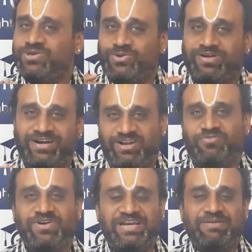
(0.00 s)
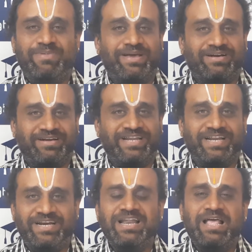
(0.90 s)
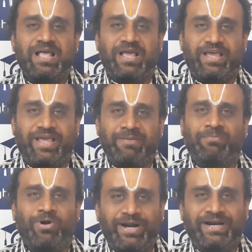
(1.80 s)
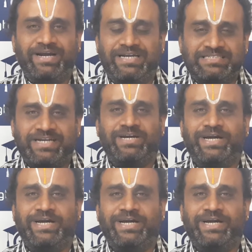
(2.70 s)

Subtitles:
you can definitely make a career in embroidery design.